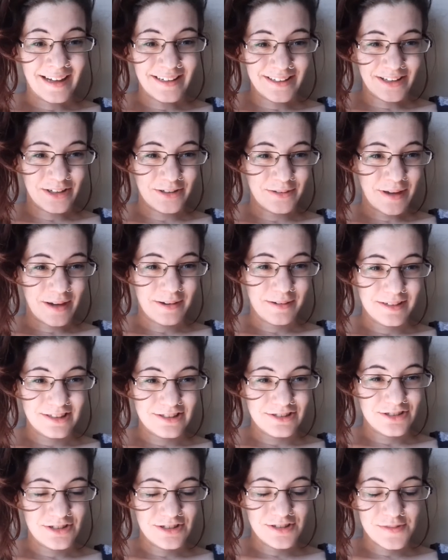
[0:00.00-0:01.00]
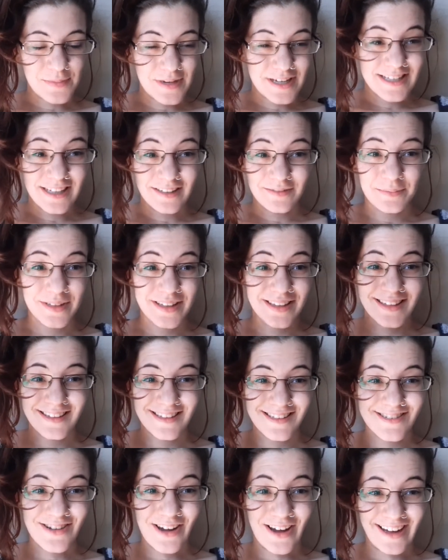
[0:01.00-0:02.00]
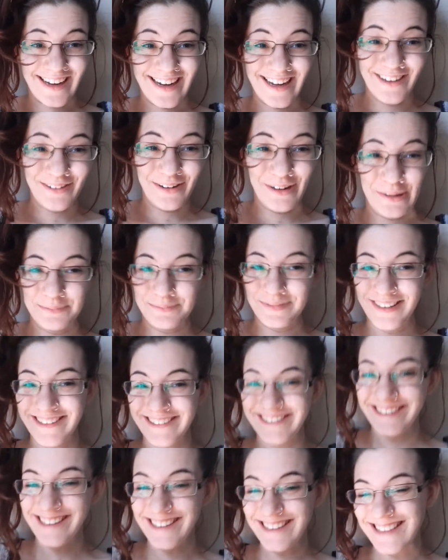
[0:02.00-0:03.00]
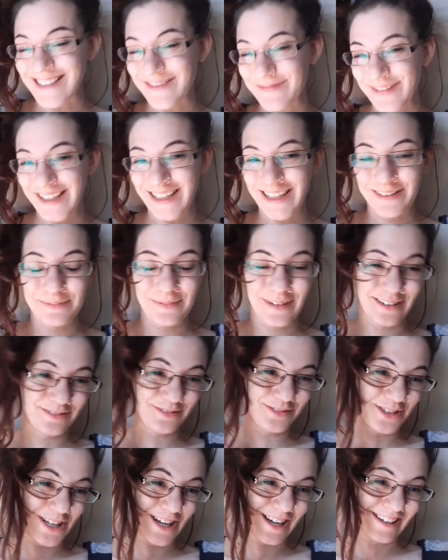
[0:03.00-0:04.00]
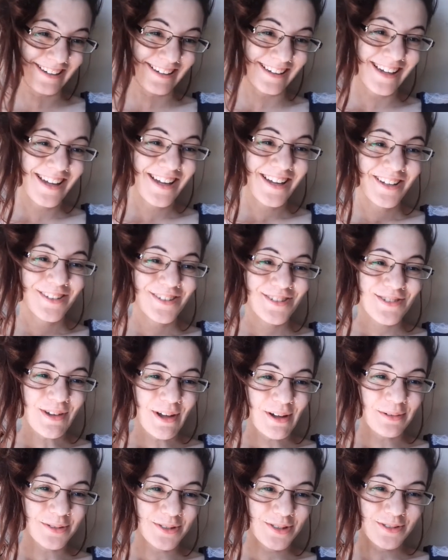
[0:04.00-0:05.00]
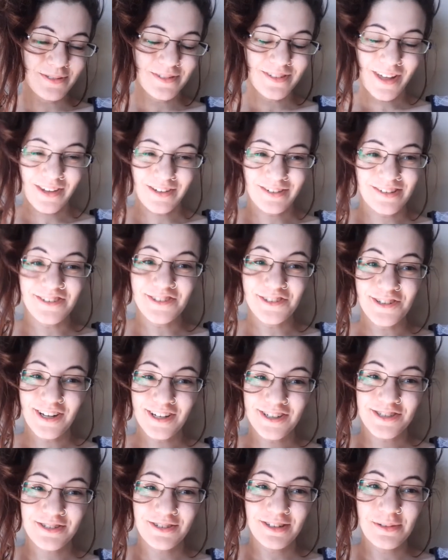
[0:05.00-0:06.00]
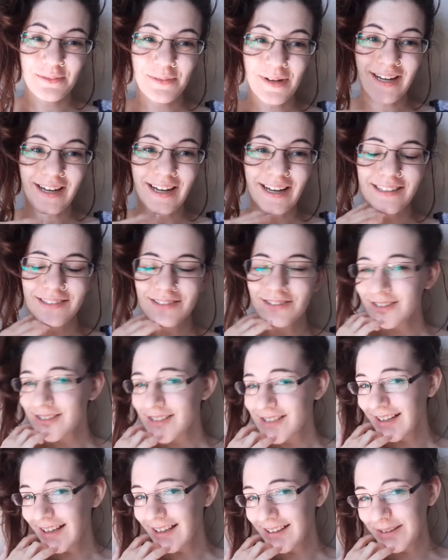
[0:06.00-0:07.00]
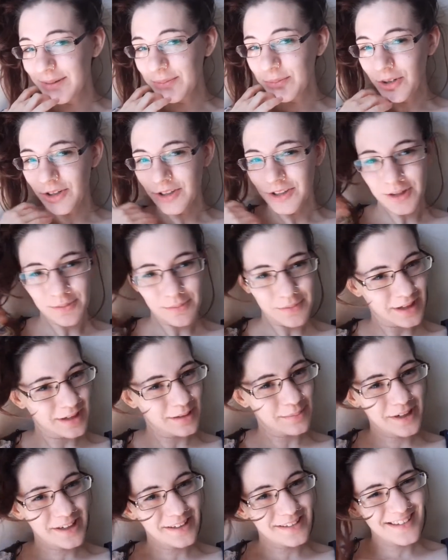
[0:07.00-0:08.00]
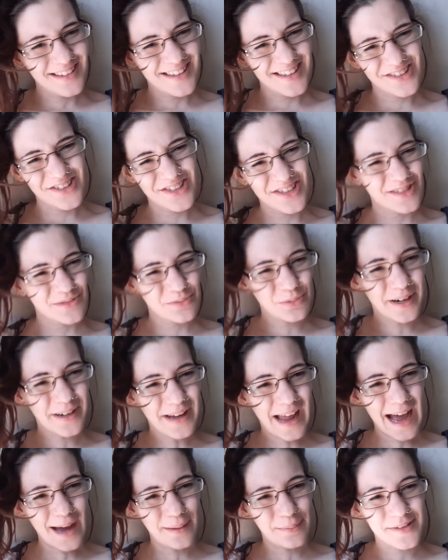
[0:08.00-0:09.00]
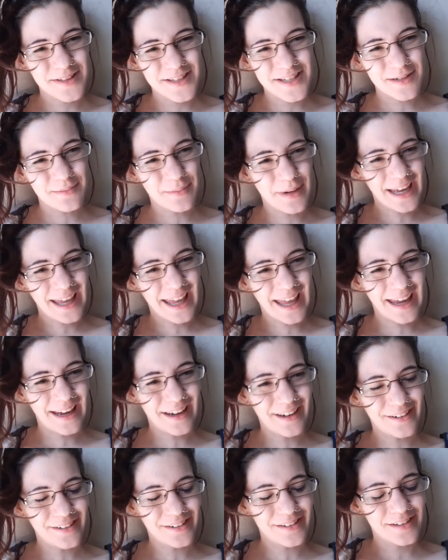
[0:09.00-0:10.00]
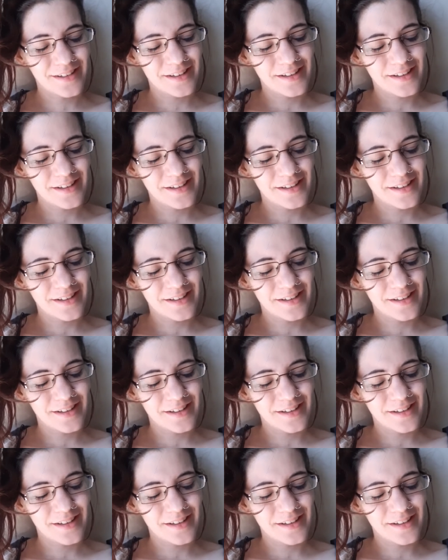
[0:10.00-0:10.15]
Hello, I would introduce myself, but this is not how I'm going to begin my vlog. So I will do another introductory when I look slightly more human. And apparently this is just what happens to my hair.